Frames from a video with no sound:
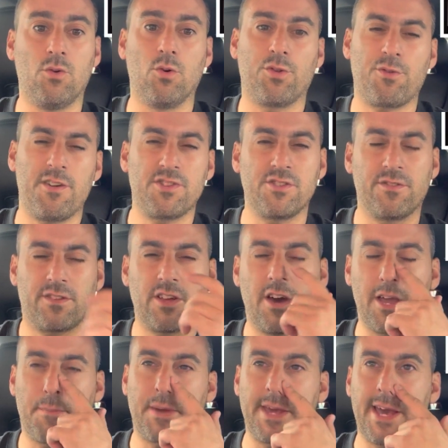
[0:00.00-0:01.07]
or
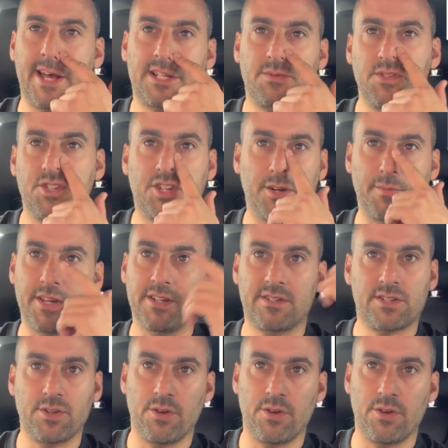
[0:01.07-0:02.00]
330 PS, which is going to be